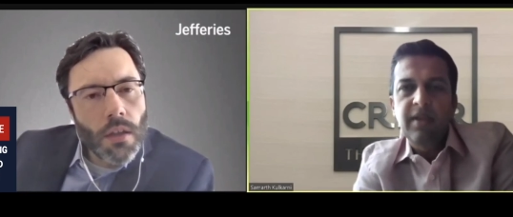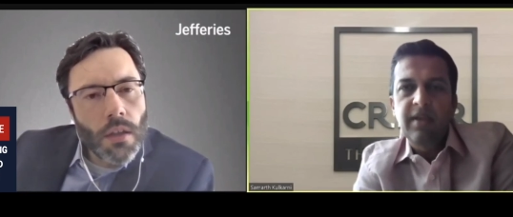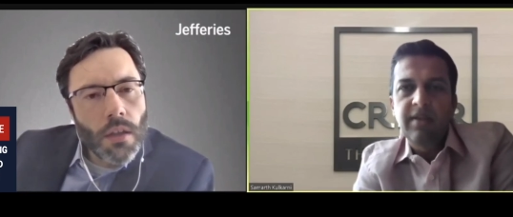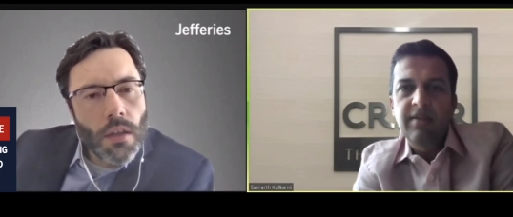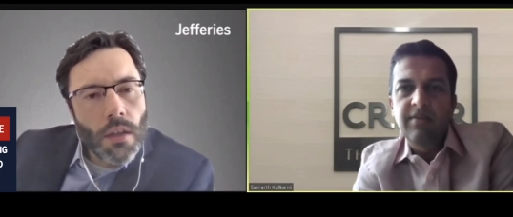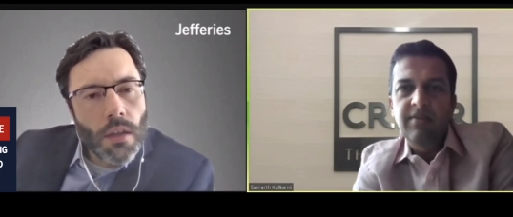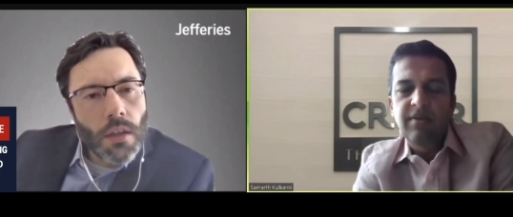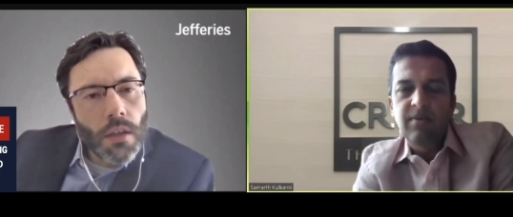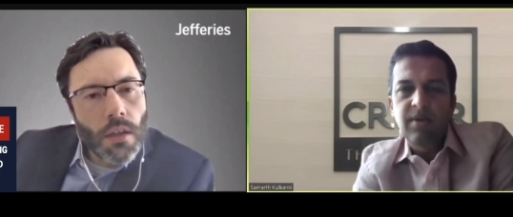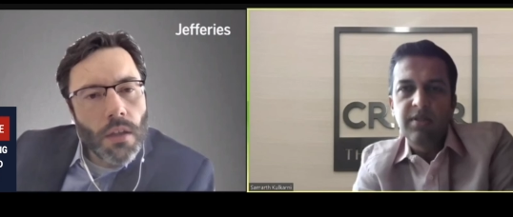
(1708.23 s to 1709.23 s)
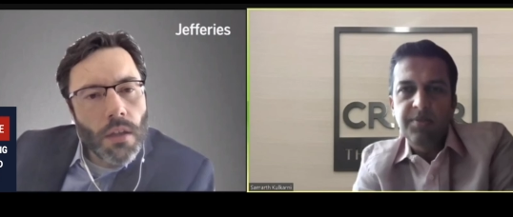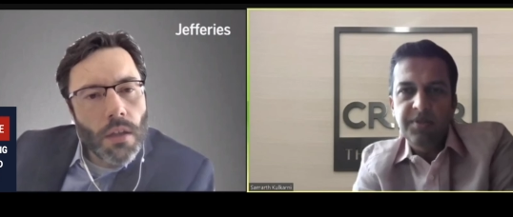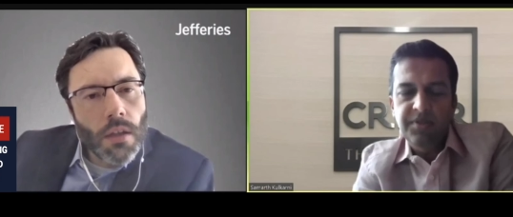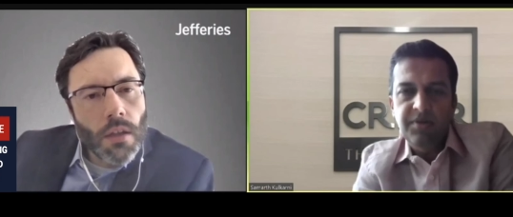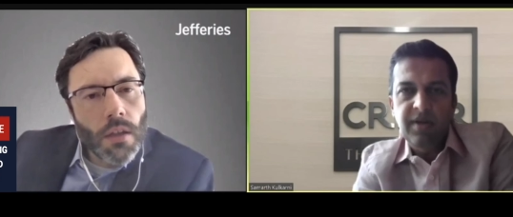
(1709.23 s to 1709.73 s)
Speaker 1: and uh, while there's
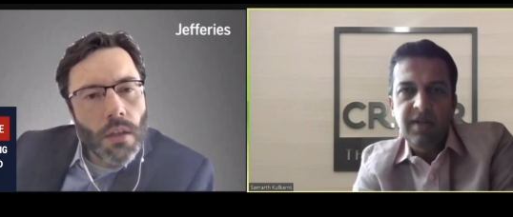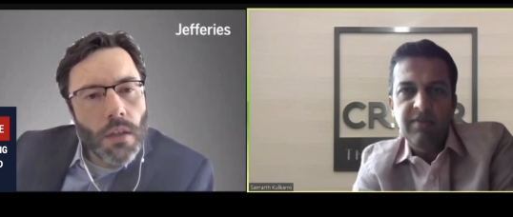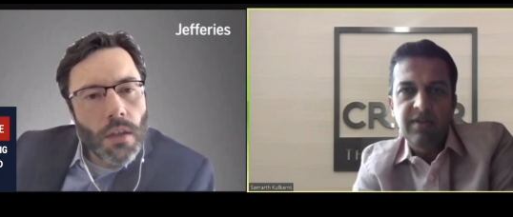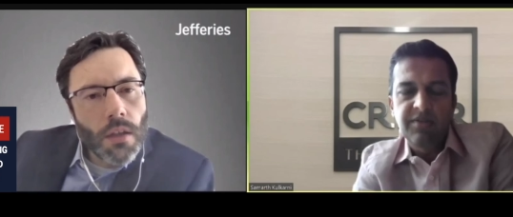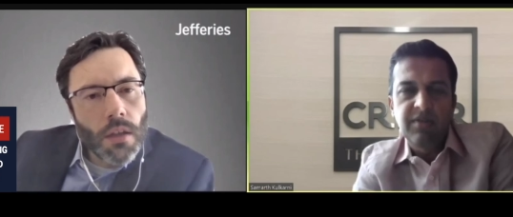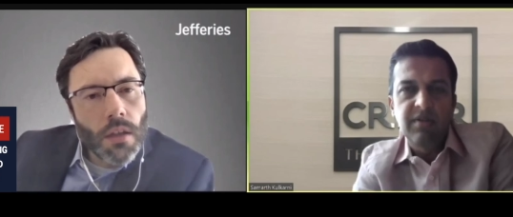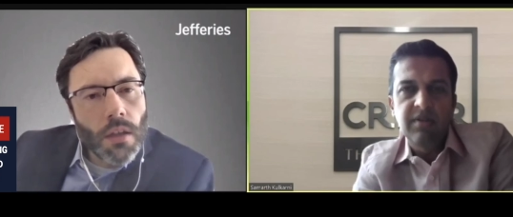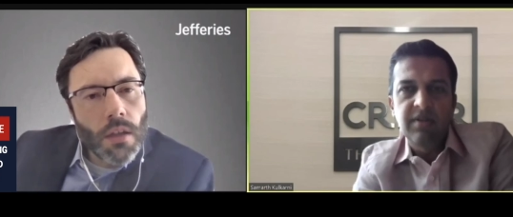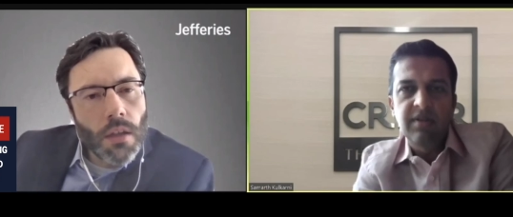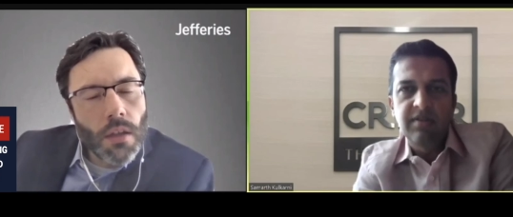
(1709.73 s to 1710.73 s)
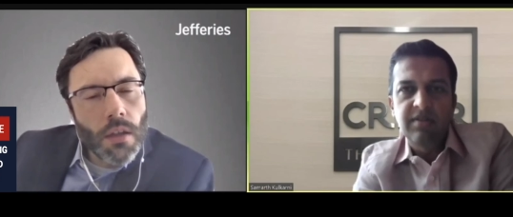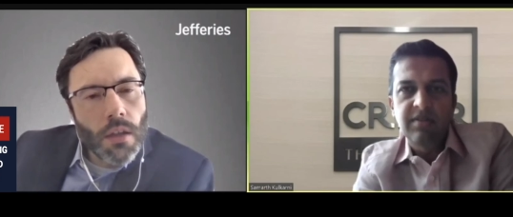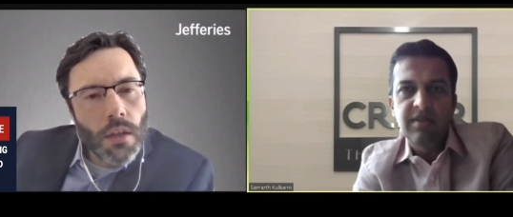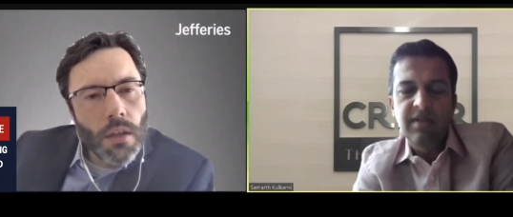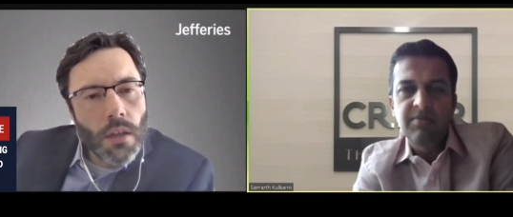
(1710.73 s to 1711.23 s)
been stray evidence here and there,
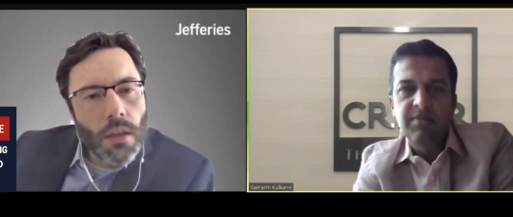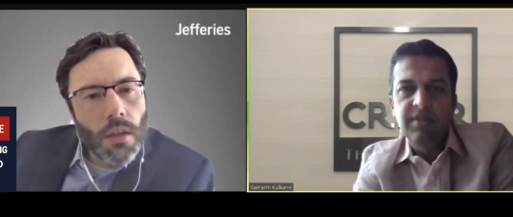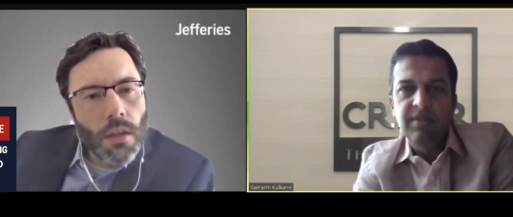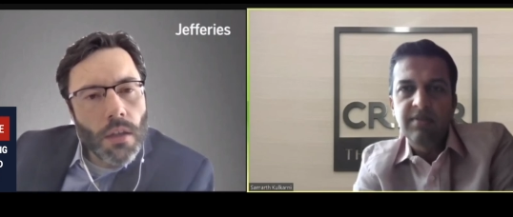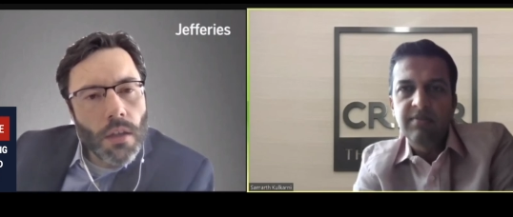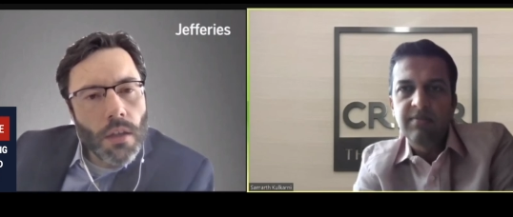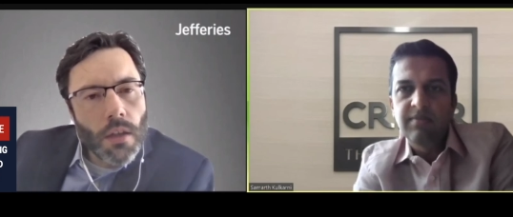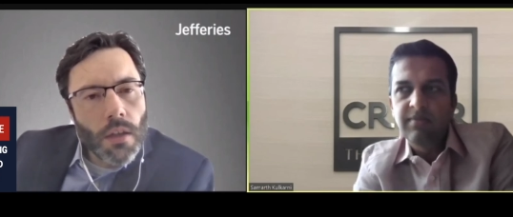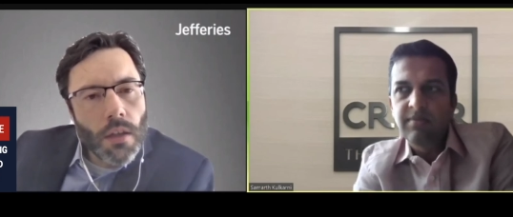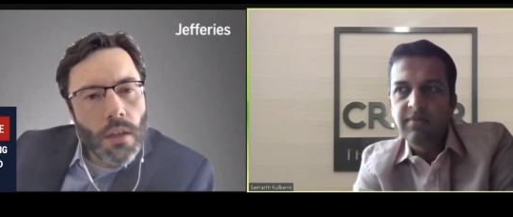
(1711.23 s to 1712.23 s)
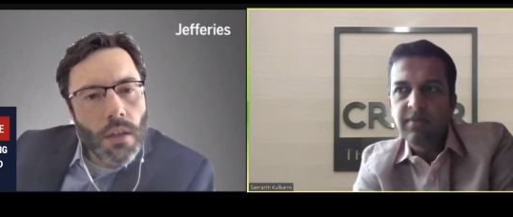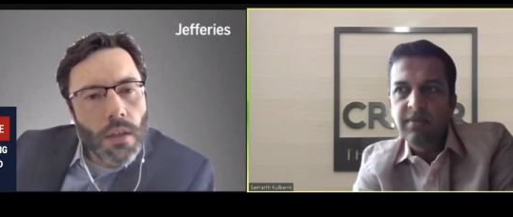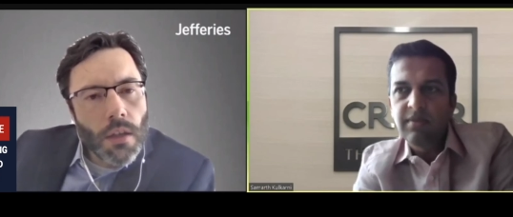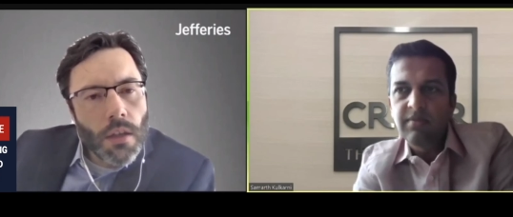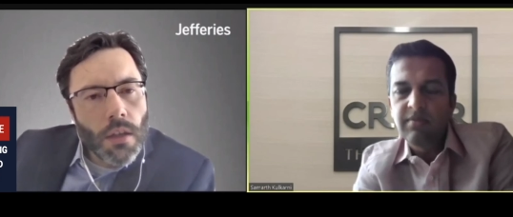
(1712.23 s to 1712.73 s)
there hasn't been a,
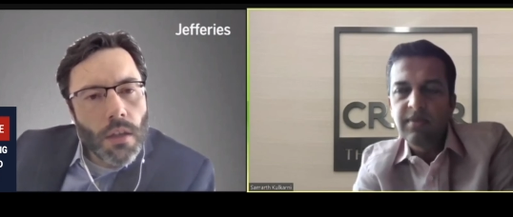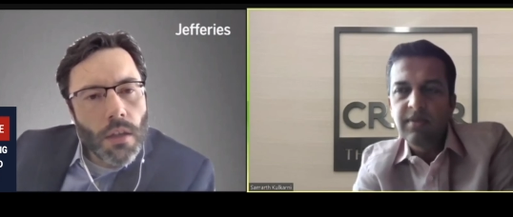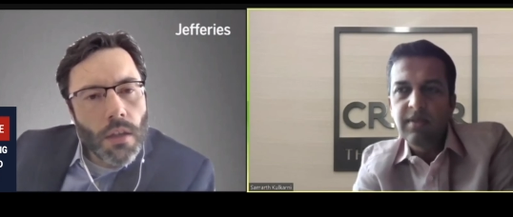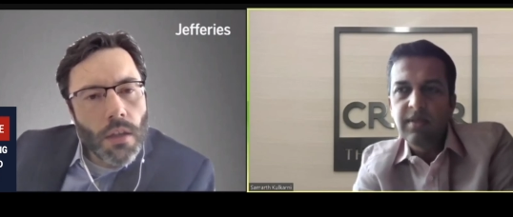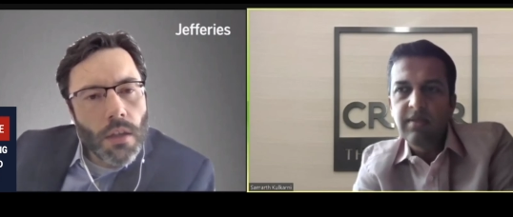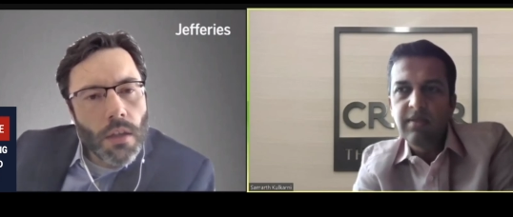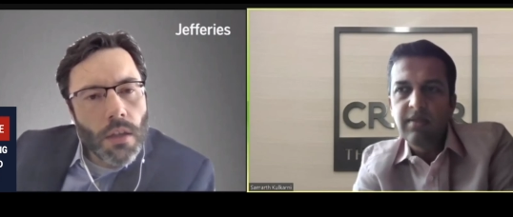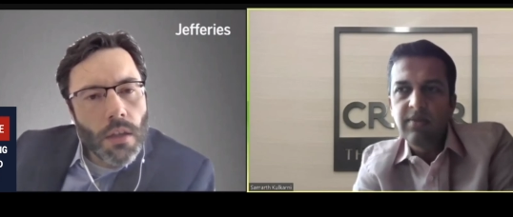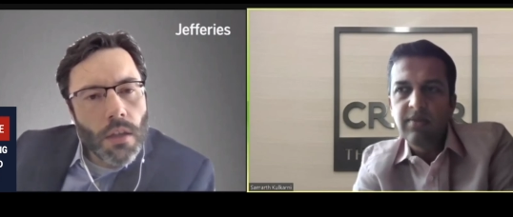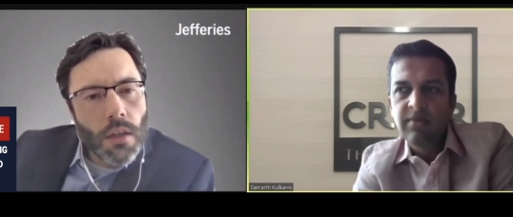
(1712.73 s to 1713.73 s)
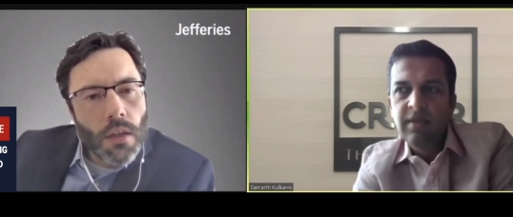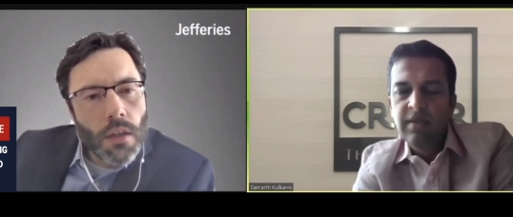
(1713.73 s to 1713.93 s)
a, a, you know